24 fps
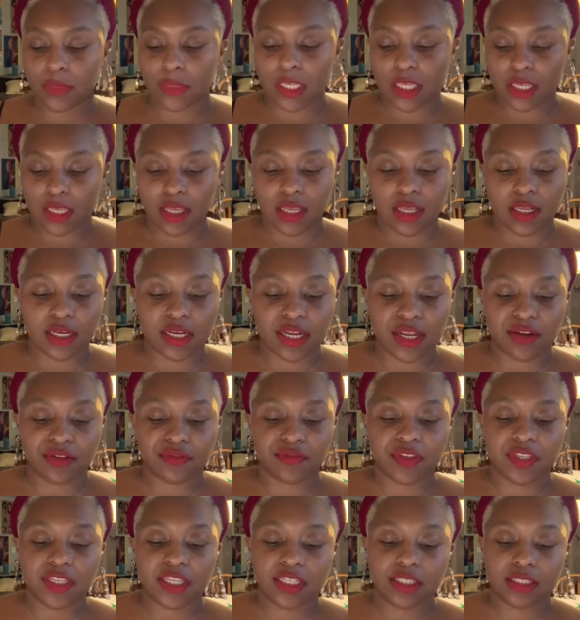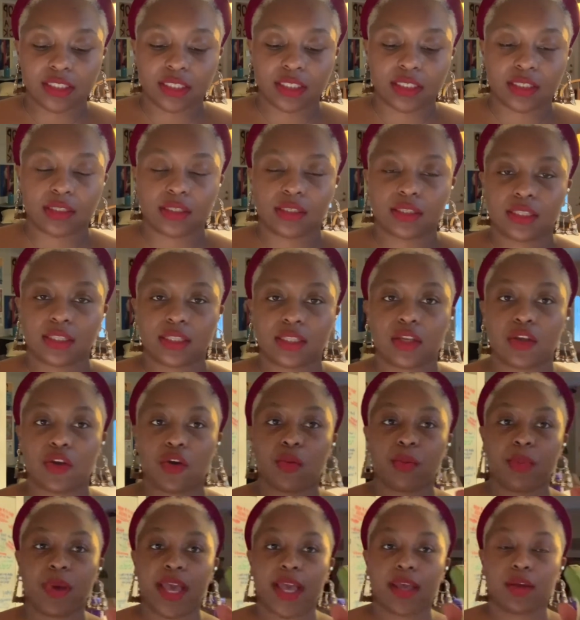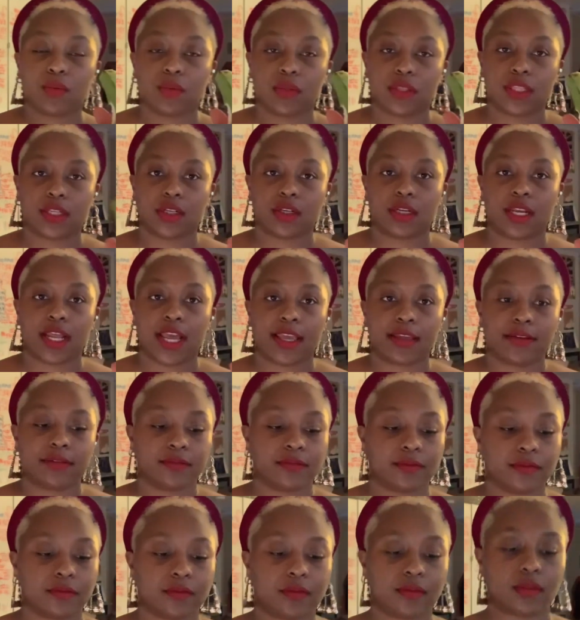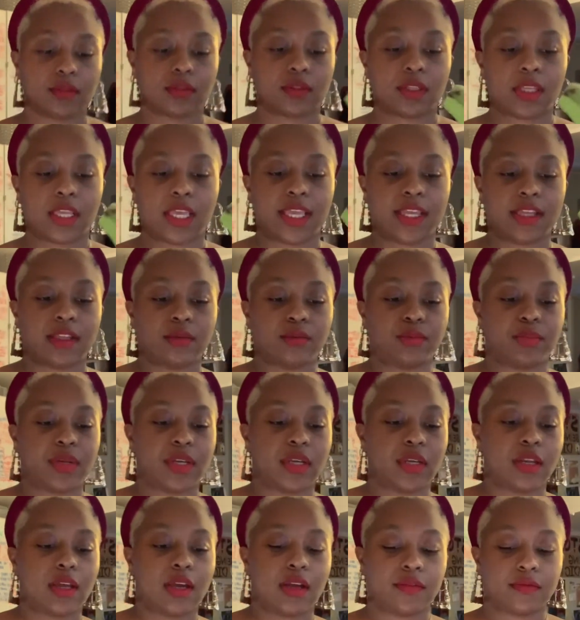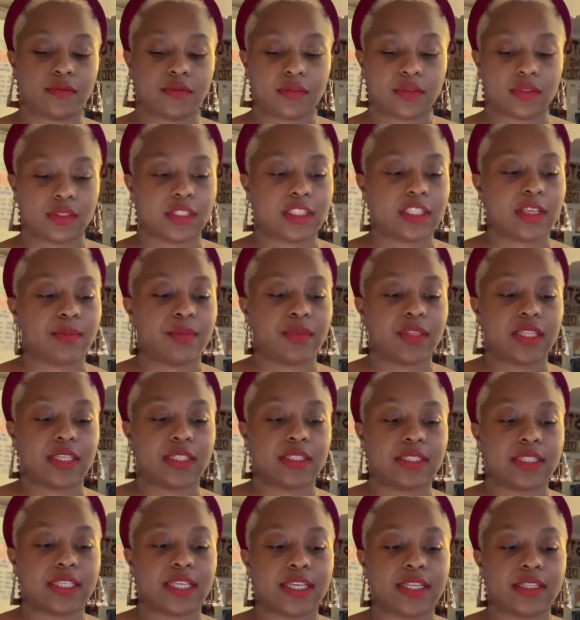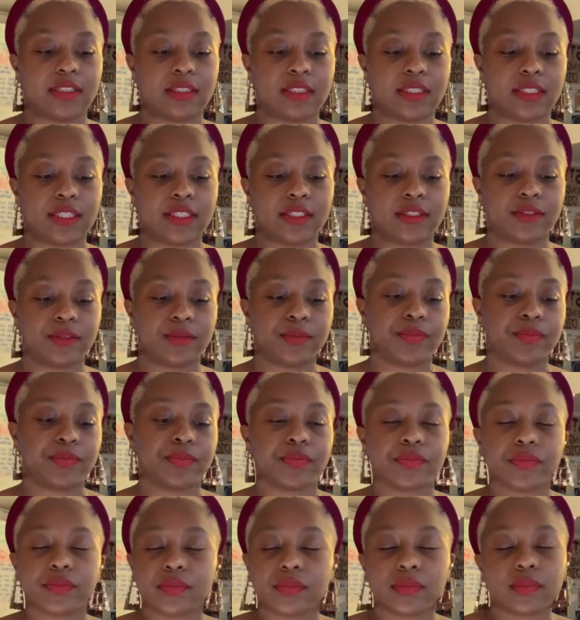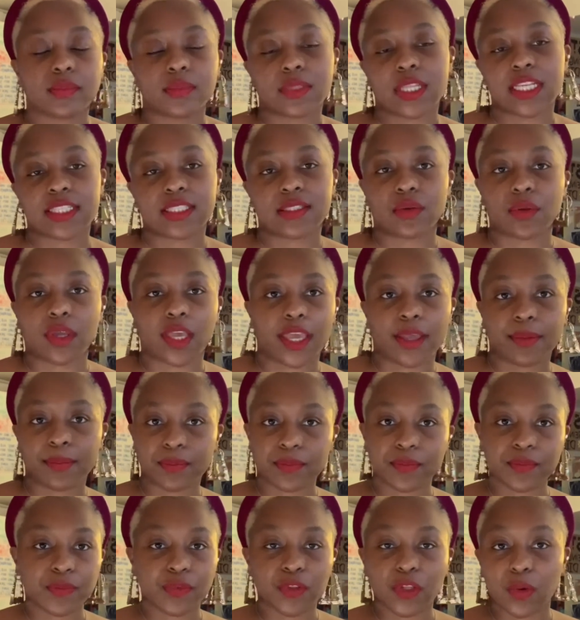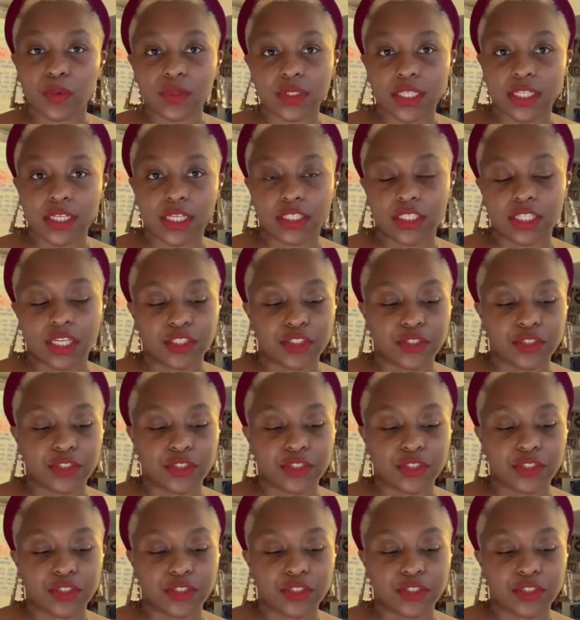Now if you need to go back with your knife and peel off some of the skin still, that's okay. No one's gonna judge you.